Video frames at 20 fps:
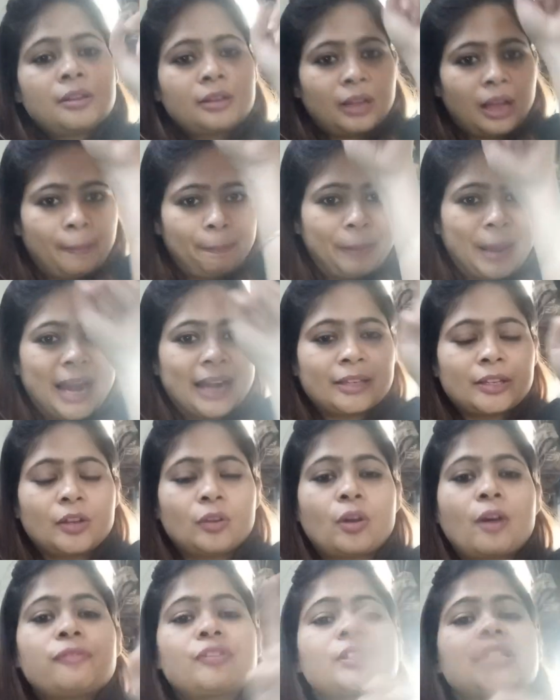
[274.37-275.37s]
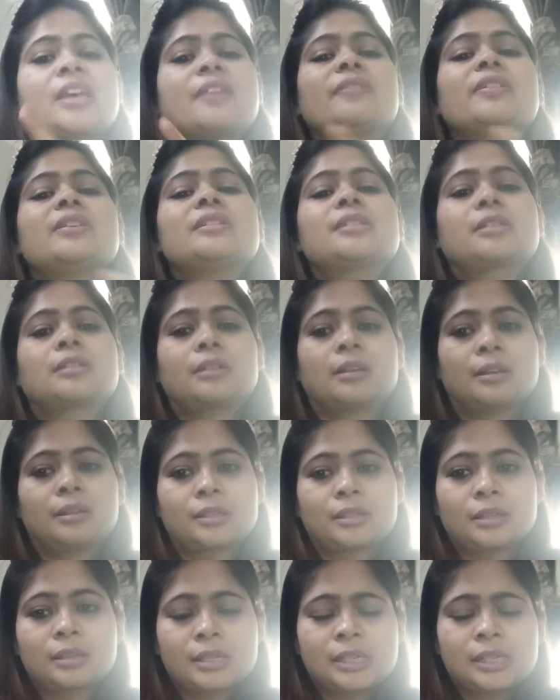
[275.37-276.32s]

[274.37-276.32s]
a pattern of 7 stars.